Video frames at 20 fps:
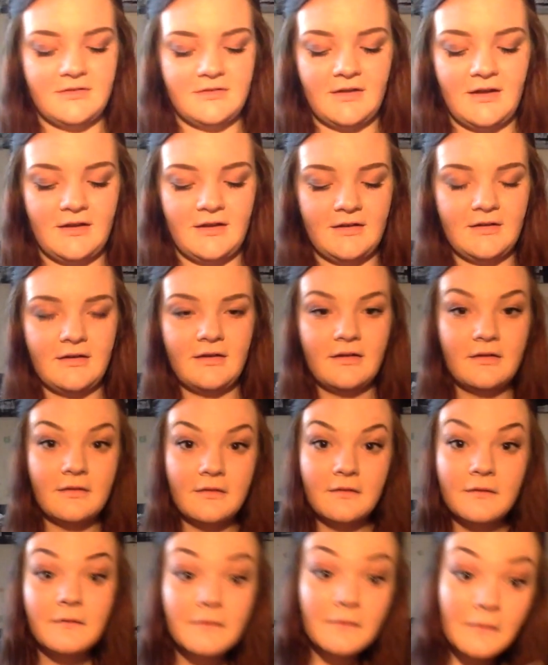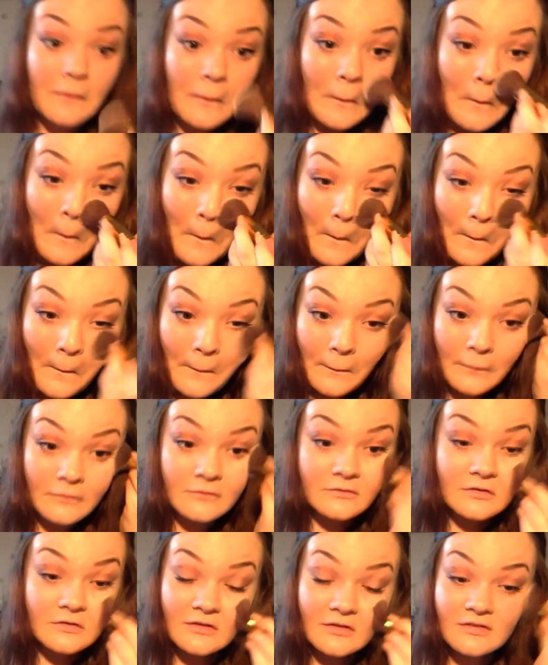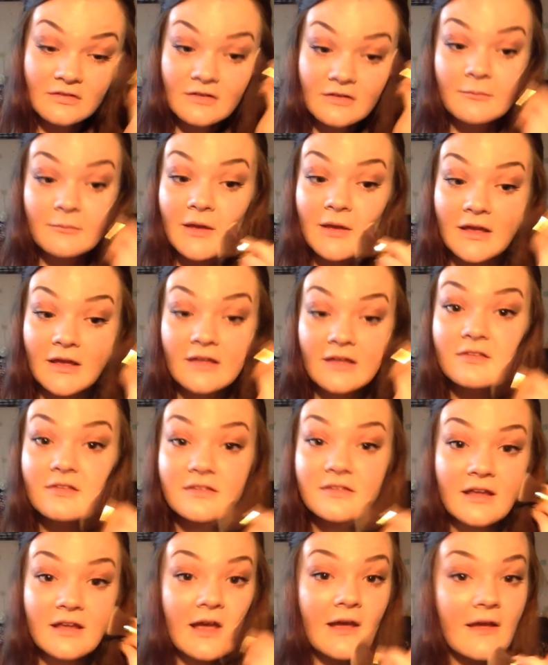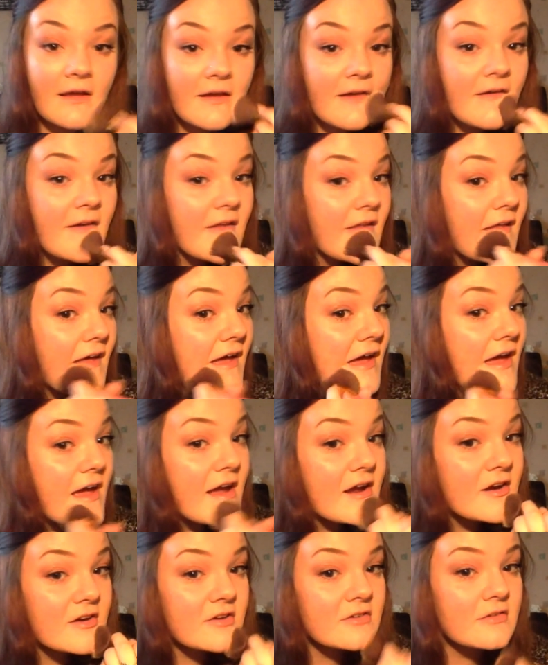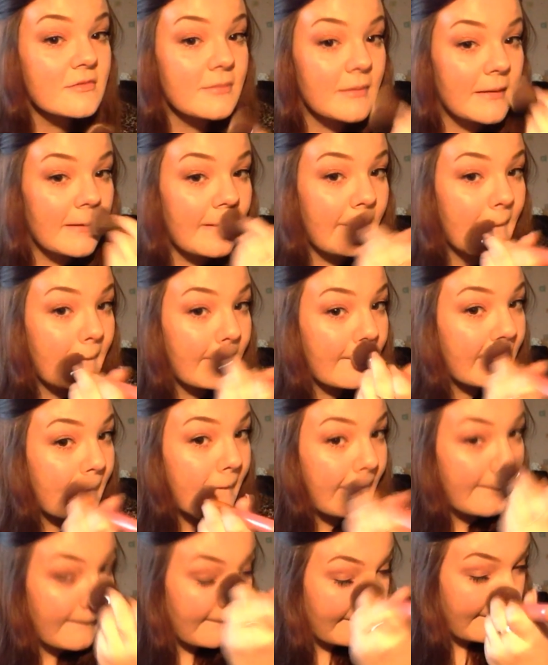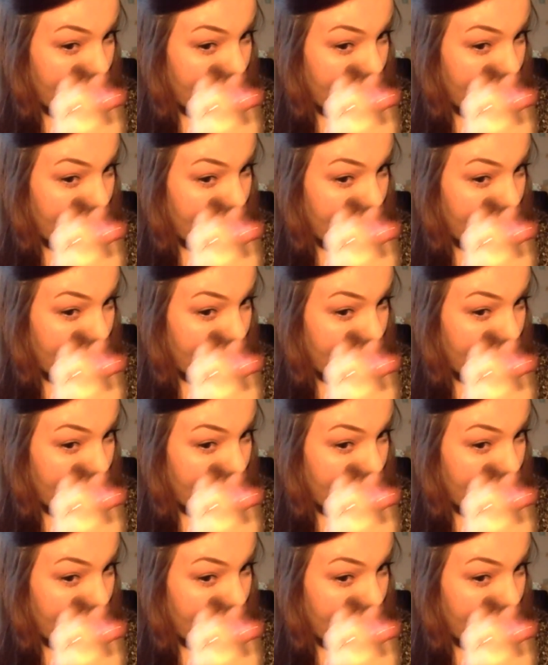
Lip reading: done, just to make it stay that extra bit longer.